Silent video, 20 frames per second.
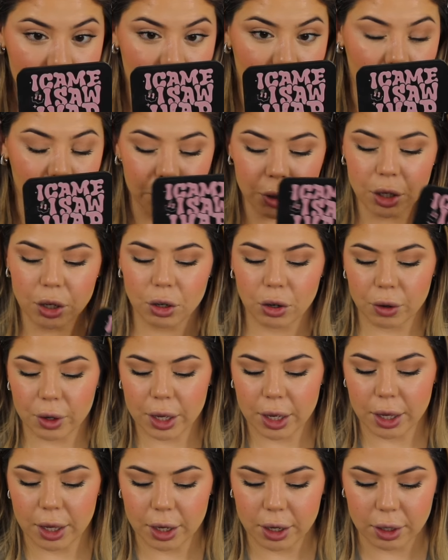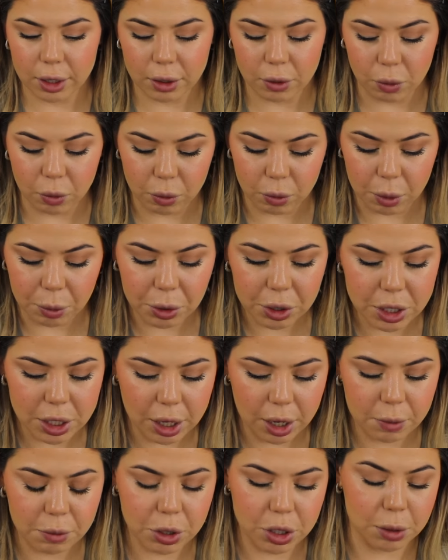I'm gonna go ahead and one more
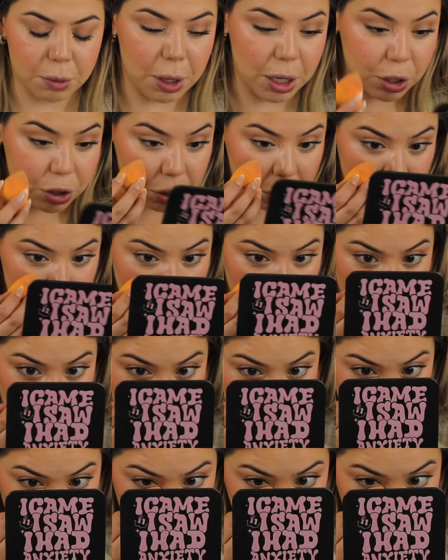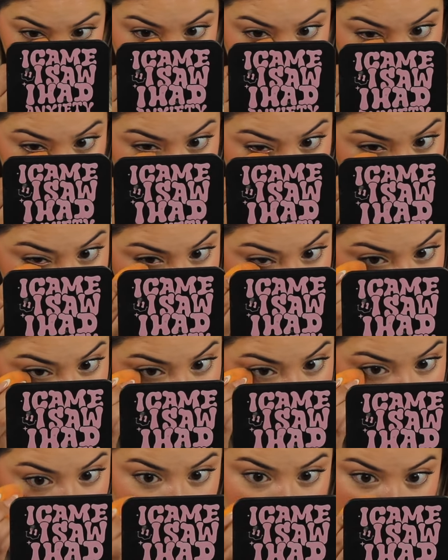time just make sure that my
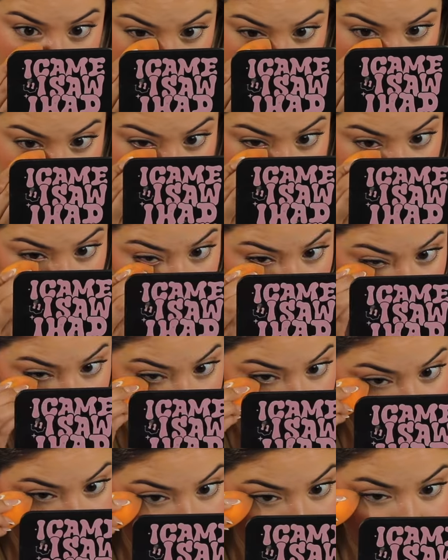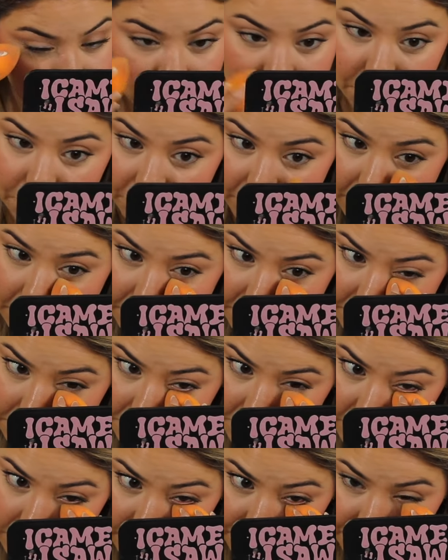concealer is completely blended,
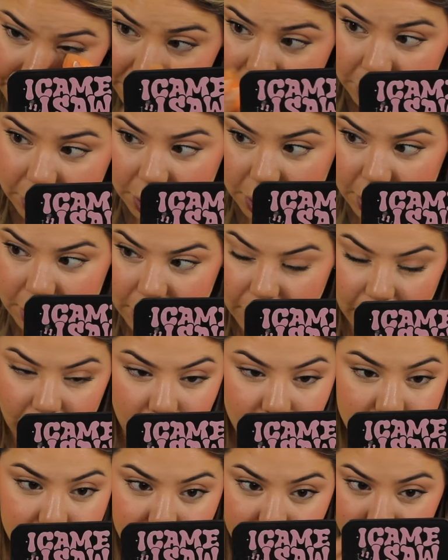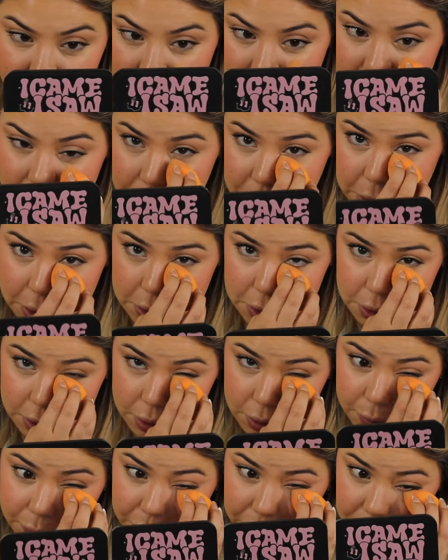and I'm gonna look down when I do this.